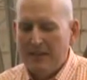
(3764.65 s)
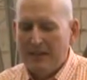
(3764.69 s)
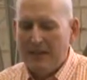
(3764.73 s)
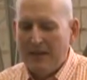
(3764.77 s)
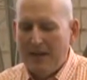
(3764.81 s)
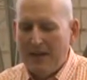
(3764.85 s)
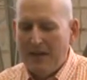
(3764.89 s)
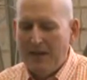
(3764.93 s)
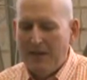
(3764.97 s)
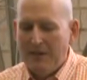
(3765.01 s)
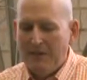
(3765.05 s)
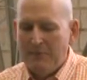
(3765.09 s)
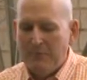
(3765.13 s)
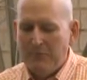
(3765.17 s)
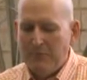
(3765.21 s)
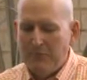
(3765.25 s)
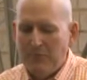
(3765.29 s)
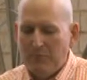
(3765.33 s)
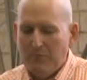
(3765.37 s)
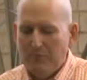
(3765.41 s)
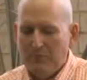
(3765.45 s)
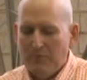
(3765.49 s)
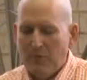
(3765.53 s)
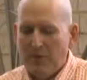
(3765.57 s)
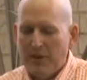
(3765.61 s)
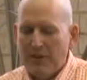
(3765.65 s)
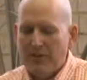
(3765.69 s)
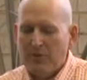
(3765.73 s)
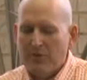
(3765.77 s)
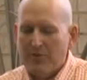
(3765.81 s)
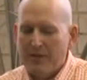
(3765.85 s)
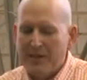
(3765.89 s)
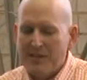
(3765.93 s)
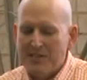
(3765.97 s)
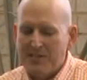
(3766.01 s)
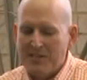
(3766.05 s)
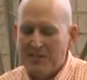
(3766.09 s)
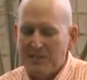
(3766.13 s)
One of the
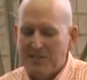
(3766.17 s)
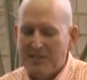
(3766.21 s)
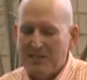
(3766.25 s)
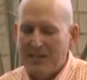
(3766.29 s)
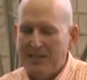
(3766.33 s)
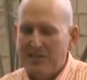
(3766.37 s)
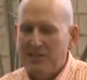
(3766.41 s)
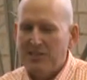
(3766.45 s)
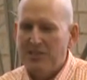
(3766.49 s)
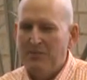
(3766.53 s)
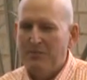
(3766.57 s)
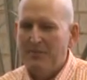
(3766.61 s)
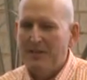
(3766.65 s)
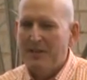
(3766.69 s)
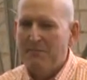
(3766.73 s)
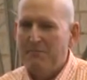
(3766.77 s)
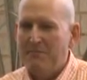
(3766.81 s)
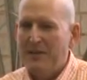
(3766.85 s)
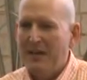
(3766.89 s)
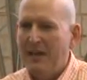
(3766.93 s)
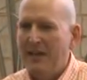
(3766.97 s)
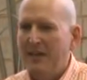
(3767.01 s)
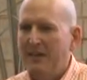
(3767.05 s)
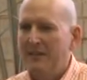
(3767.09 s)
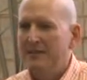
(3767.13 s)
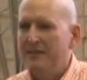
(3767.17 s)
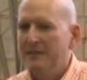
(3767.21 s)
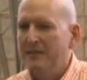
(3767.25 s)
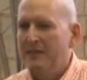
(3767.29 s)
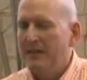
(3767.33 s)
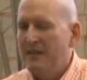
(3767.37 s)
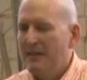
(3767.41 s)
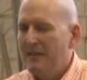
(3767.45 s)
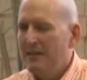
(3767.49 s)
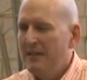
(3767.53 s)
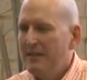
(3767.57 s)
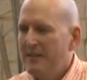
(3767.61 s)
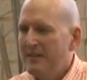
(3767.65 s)
reasons that so many men
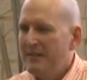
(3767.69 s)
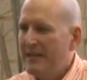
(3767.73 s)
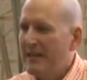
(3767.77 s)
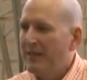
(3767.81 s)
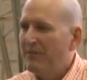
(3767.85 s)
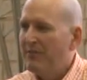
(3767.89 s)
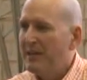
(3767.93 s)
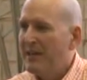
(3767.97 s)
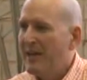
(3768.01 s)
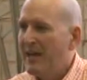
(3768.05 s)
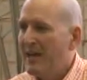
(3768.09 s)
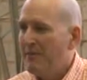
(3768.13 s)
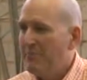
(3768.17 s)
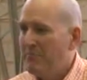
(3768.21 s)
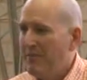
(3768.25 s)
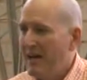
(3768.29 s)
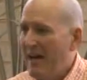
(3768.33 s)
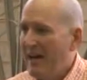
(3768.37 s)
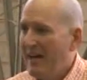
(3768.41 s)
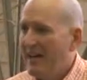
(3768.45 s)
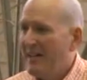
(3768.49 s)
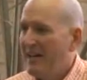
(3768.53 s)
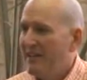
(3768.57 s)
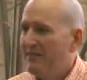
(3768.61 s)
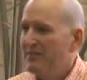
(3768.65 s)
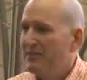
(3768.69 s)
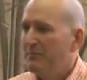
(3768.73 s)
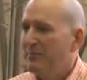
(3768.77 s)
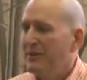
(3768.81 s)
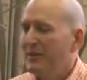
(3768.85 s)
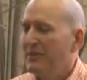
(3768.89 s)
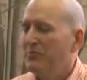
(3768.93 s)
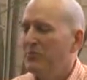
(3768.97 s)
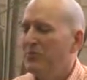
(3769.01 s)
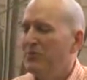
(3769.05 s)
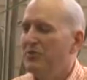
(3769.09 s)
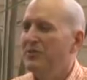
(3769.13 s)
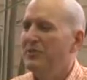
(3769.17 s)
never came back after
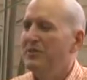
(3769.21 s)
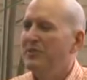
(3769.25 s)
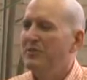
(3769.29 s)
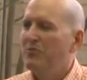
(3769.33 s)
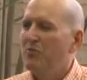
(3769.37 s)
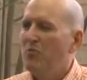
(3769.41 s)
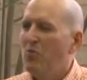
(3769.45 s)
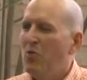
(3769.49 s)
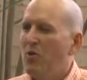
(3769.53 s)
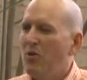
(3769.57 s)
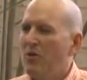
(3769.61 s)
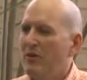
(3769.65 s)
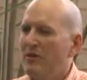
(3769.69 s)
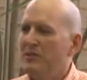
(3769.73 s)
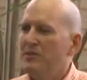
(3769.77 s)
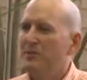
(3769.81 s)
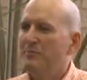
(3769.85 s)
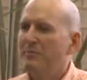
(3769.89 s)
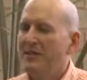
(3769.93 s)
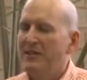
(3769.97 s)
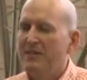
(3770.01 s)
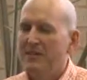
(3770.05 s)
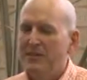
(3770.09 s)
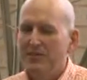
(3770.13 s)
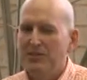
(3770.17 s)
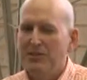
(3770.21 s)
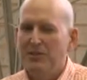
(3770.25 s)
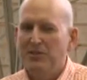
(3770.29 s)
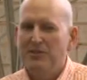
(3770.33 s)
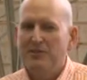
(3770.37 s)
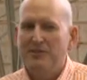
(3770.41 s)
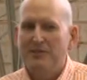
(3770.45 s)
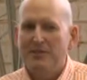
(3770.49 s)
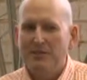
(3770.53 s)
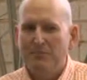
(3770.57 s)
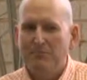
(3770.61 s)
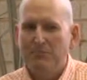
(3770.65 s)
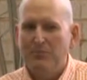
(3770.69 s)
being wounded in war is because
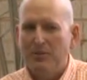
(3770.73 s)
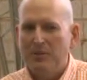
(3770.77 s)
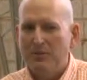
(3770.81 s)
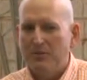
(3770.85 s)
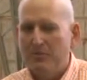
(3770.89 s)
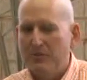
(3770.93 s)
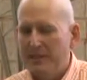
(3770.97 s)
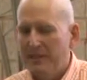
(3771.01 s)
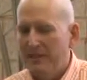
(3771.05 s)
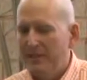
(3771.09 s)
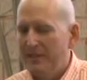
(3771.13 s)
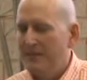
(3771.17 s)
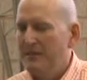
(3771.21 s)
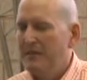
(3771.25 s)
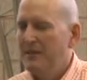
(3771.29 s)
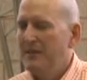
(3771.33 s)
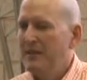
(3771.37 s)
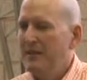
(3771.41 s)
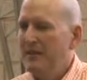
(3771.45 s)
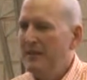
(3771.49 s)
usually the bullet would hit